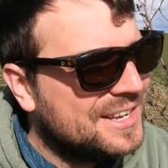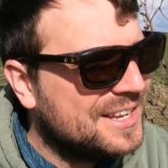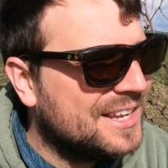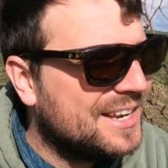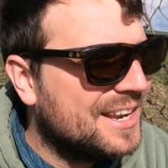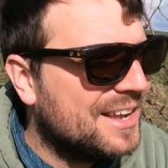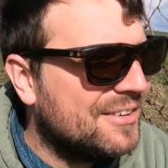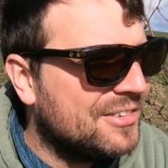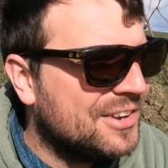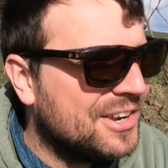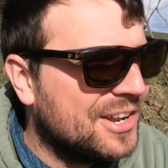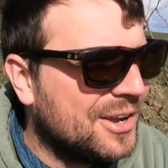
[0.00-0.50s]
You
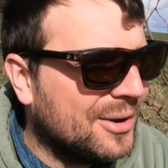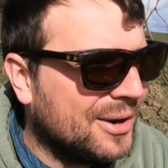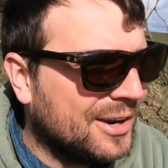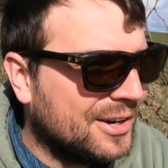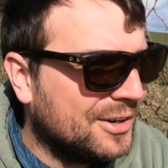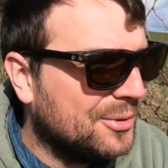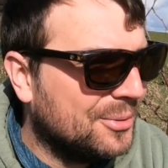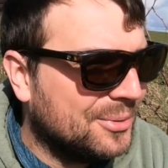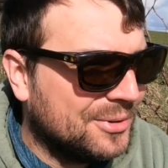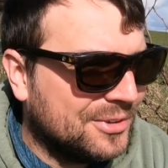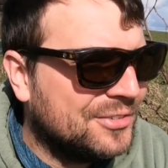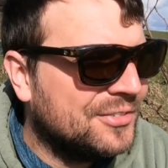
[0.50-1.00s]
never know.
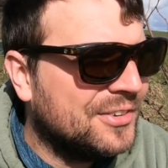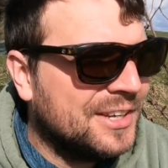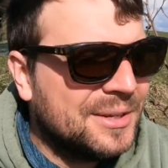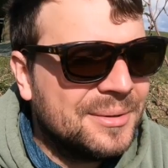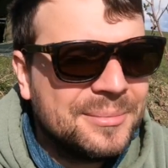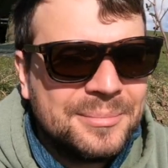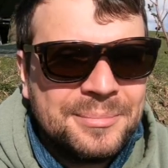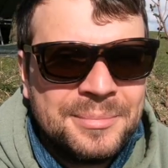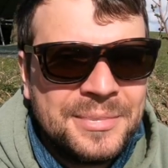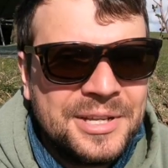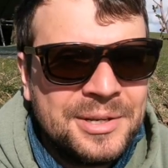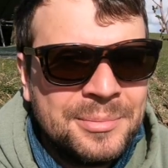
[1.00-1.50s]
I always
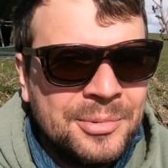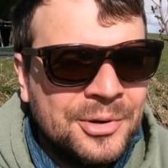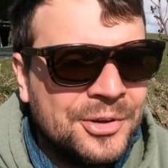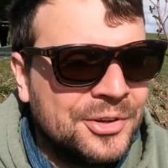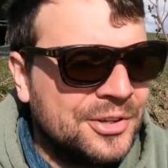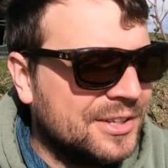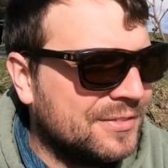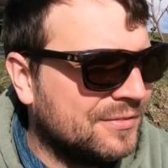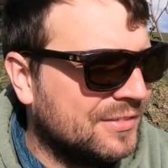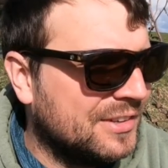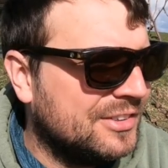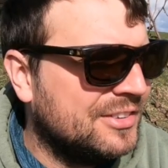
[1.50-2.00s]
think
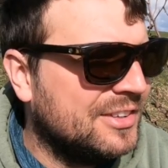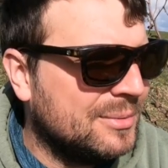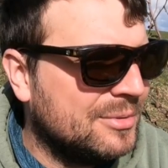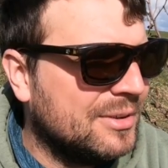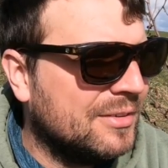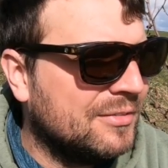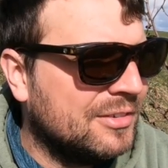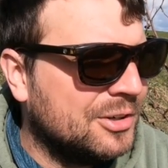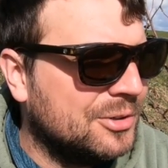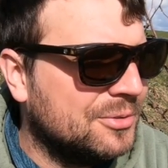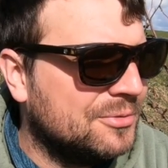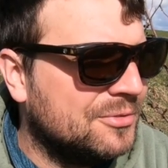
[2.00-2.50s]
mid-morning there seems
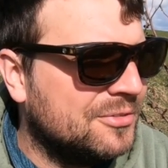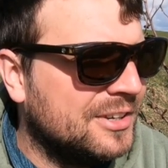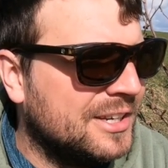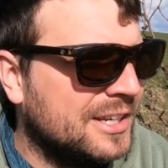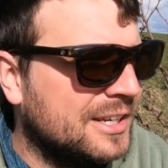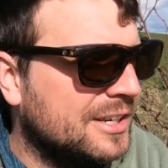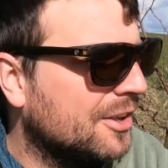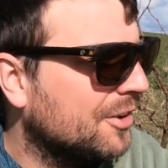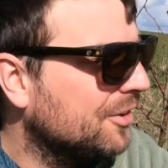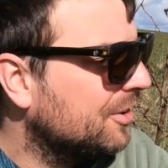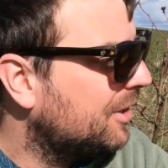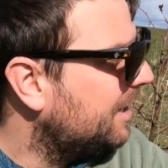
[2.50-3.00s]
to have a good
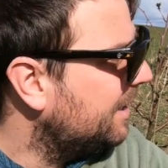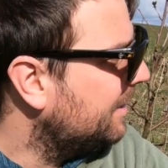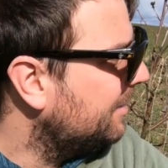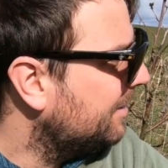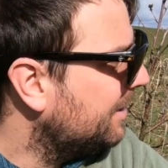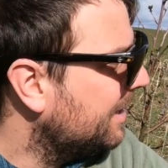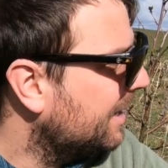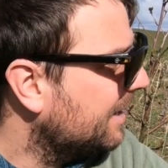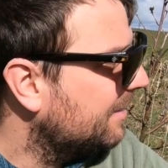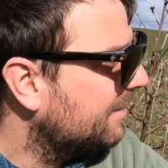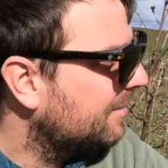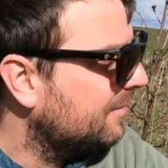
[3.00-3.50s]
feed on here,
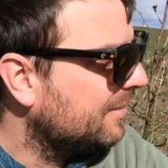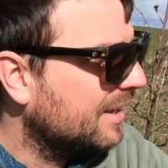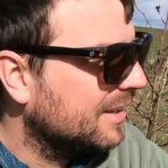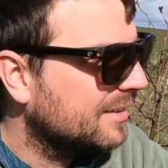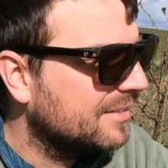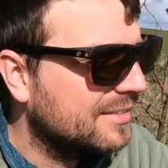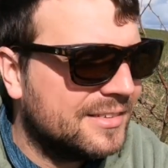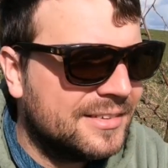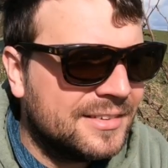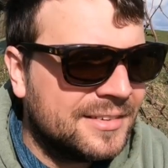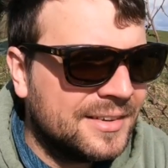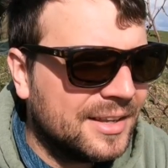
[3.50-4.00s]
and
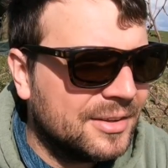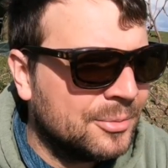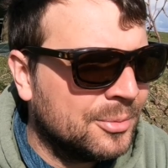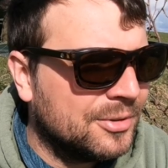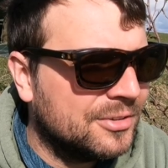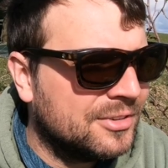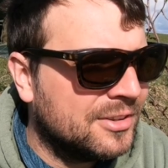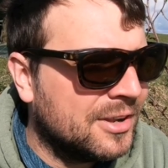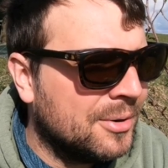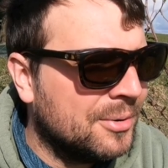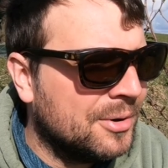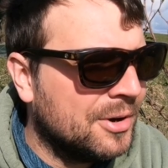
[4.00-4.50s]
that's
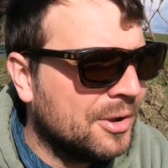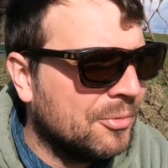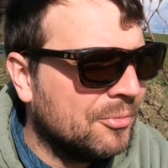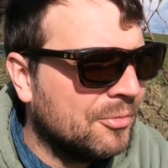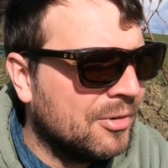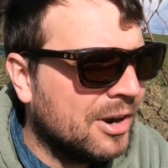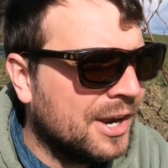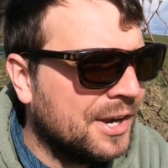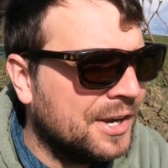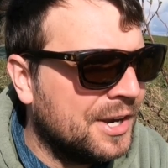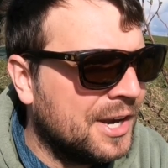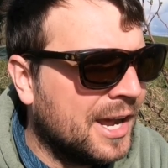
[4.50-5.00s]
what's going on
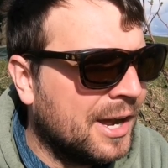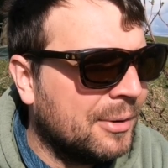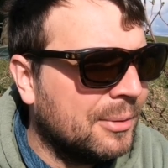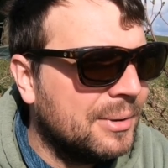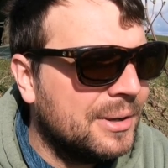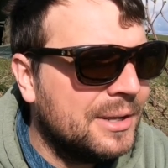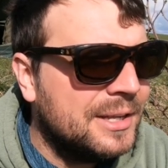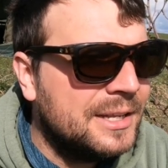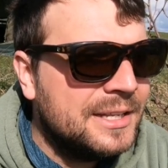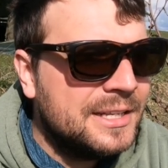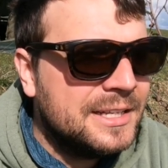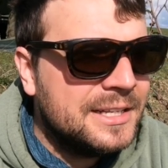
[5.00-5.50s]
right now.
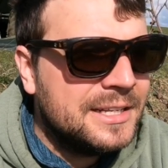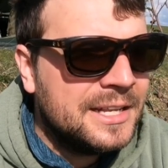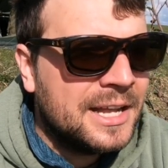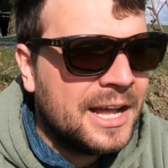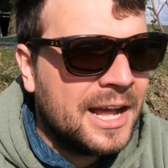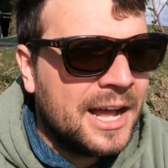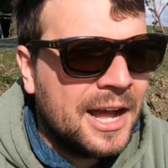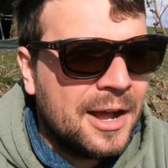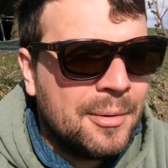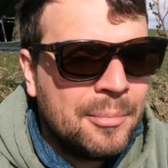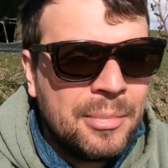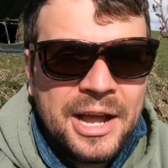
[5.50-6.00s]

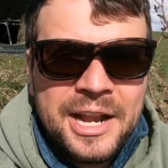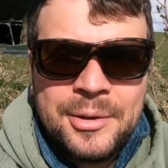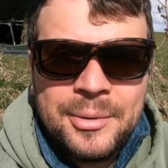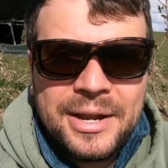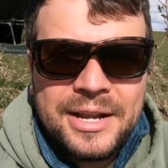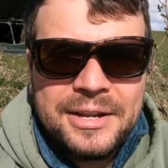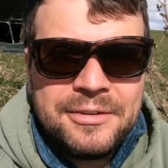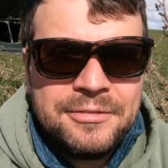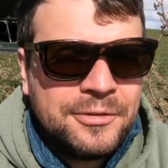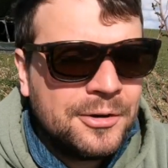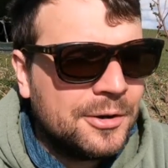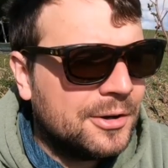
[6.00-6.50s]
But
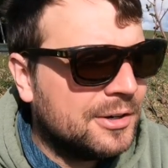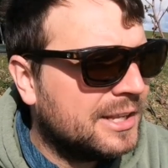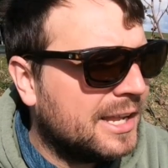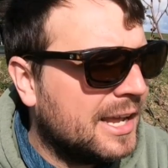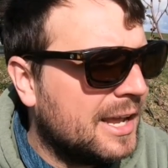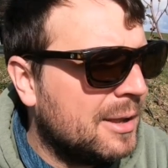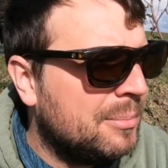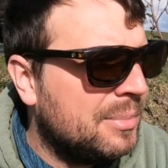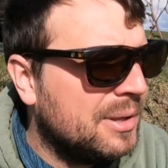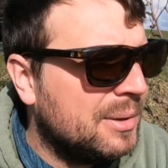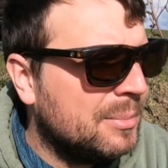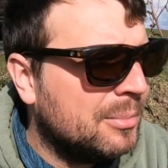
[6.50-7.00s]
anyway, thought I'd
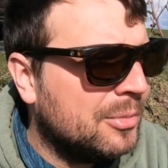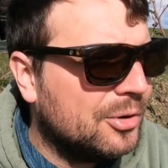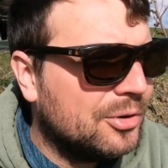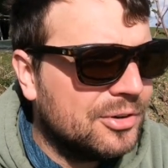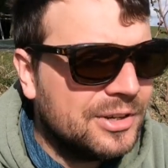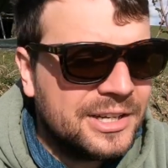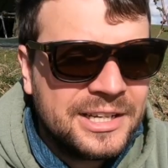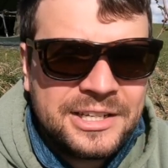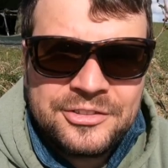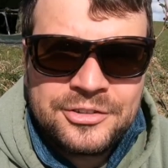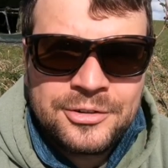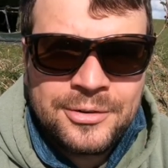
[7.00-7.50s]
get a bit
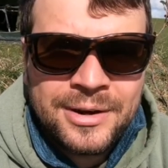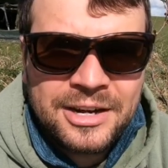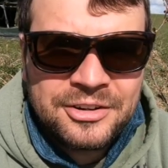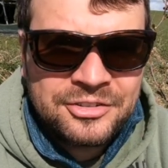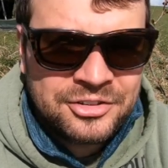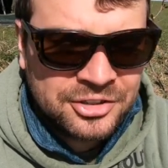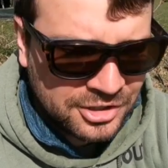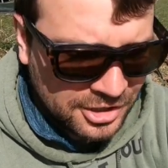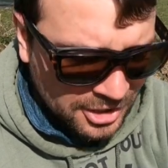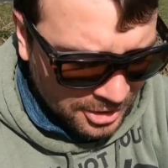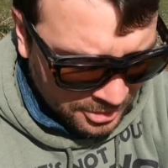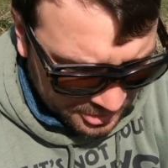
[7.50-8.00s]
more
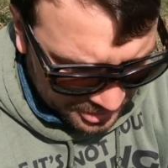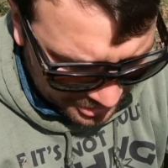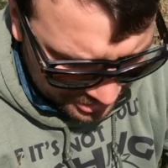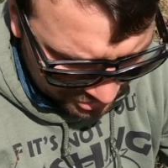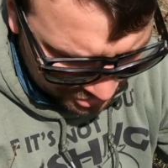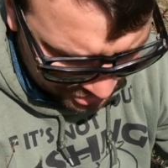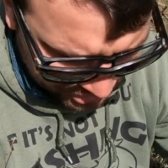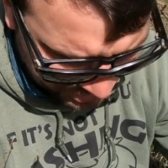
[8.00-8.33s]
interaction going on the